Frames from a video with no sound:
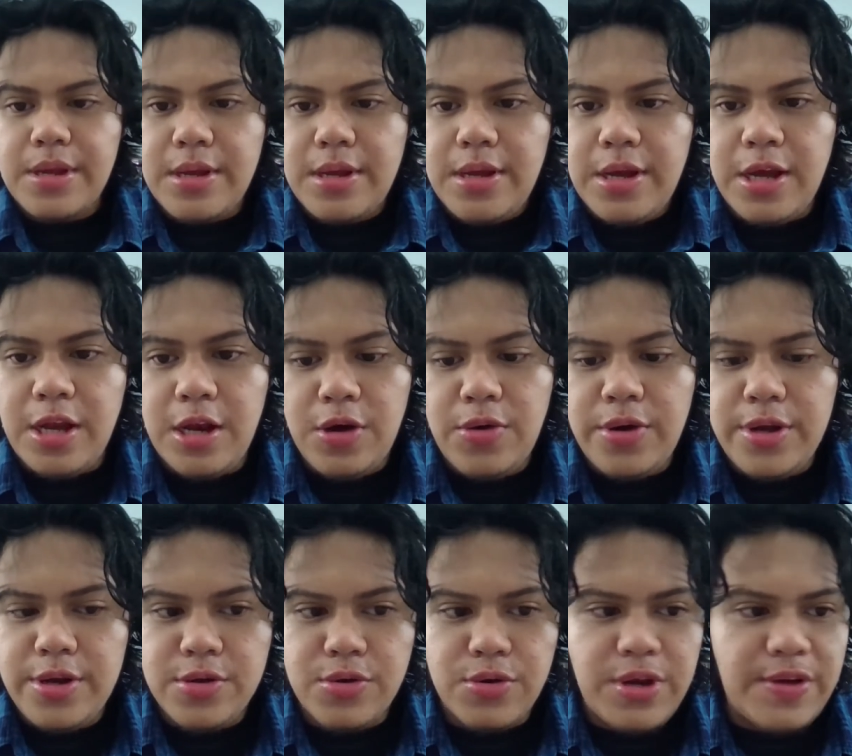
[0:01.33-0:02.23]
Hello
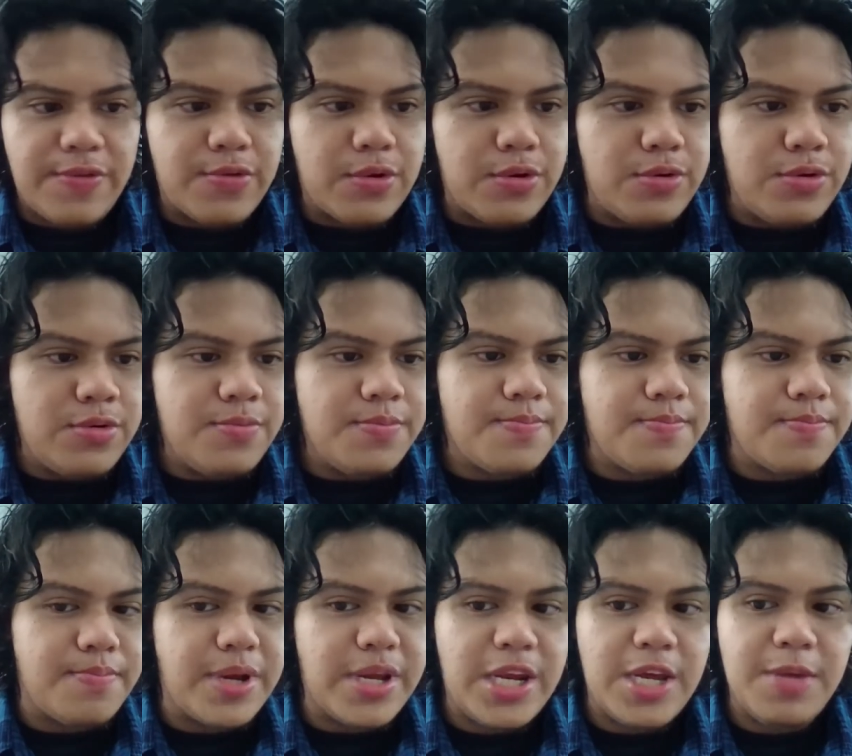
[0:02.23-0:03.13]
and good afternoon.
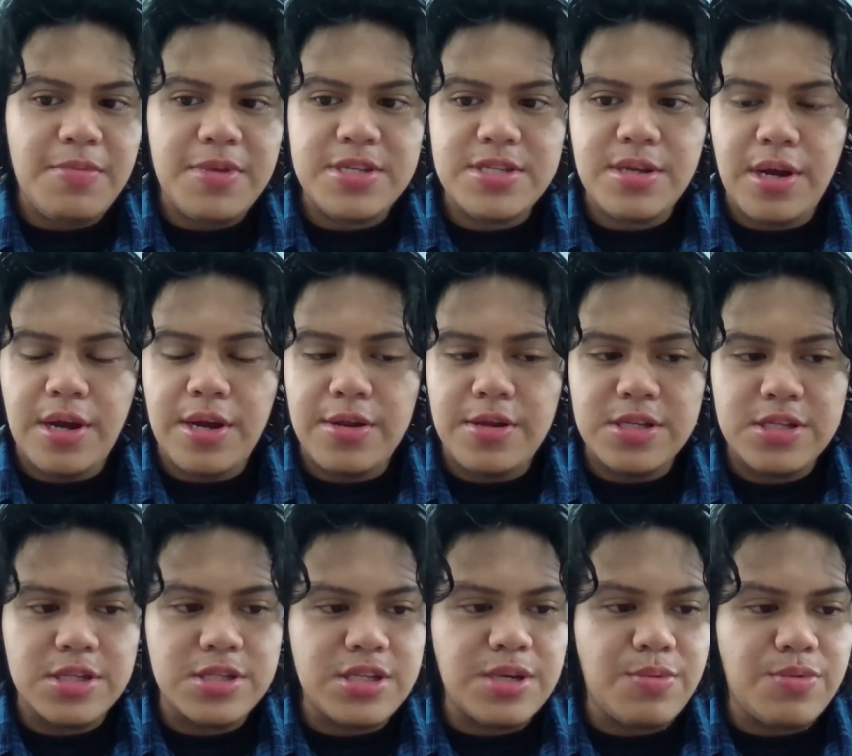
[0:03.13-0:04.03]
My name is Kalijus
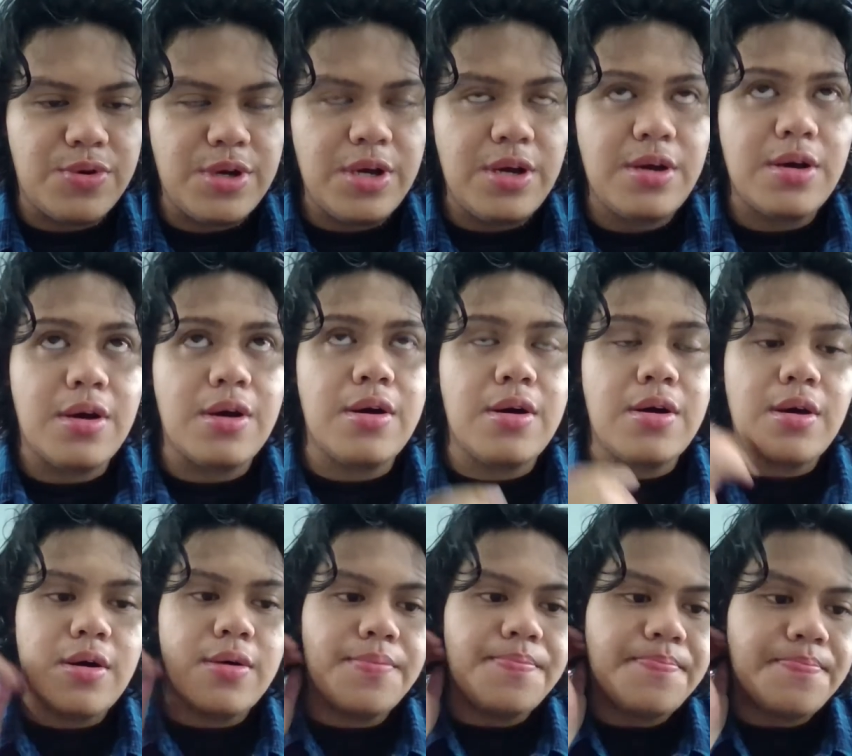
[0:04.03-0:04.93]
Samuda.
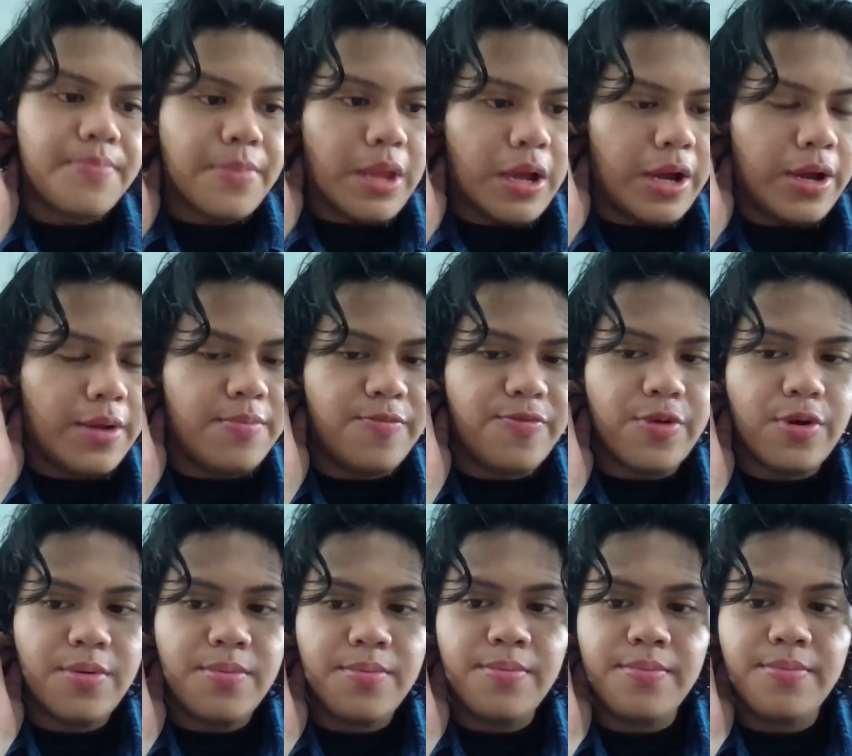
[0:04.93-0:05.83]
I'm
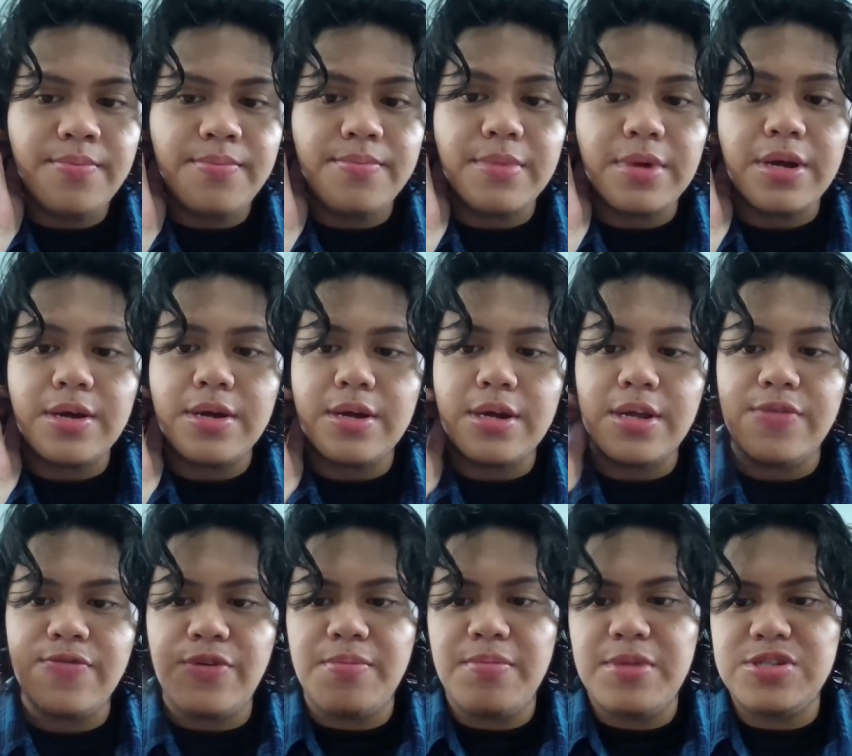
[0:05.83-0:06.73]
from
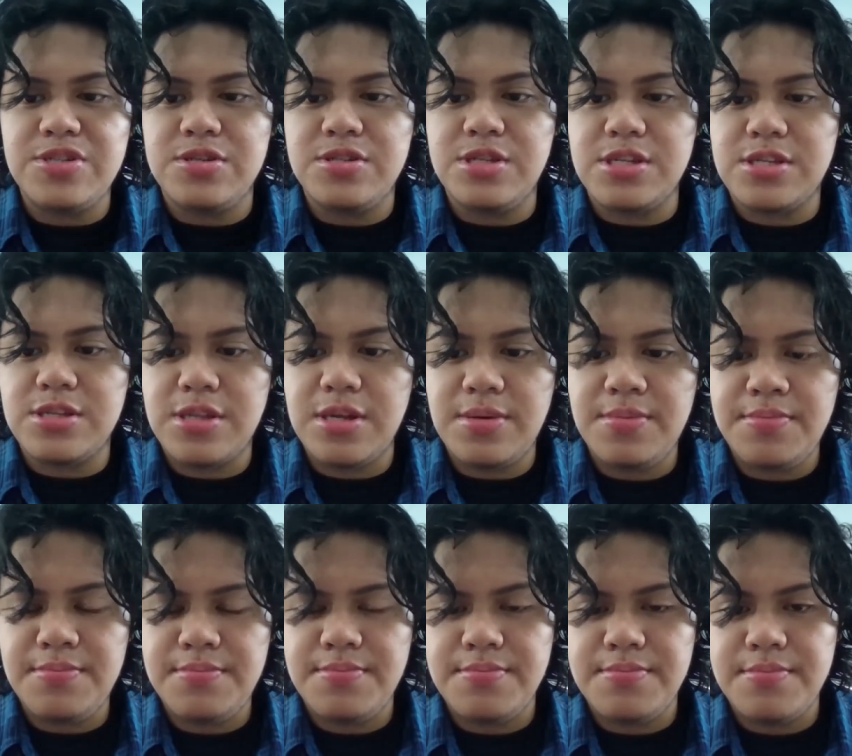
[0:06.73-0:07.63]
Information System,
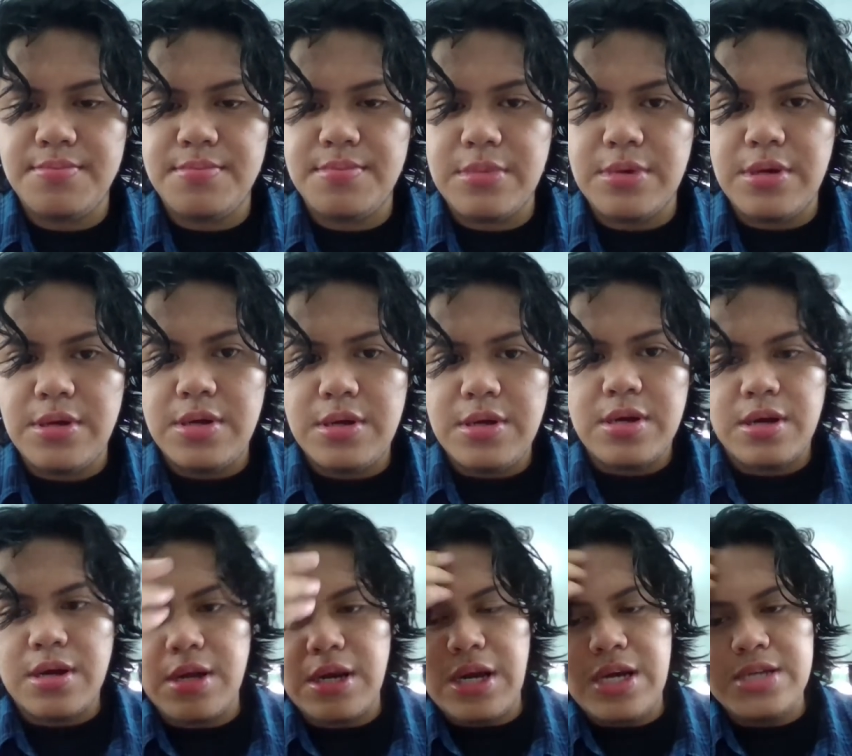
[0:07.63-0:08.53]

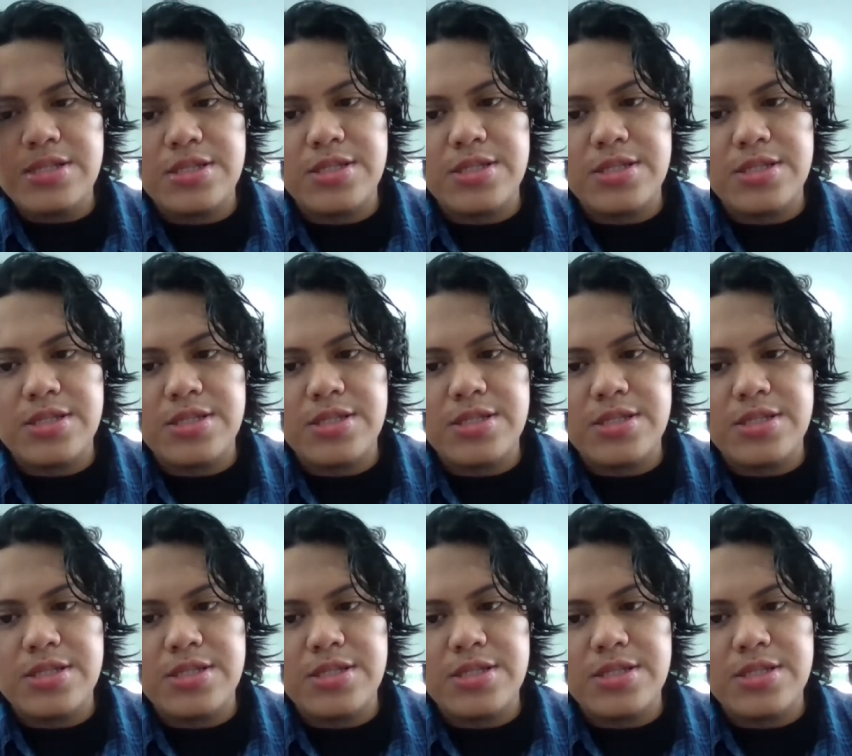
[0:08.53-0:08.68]
class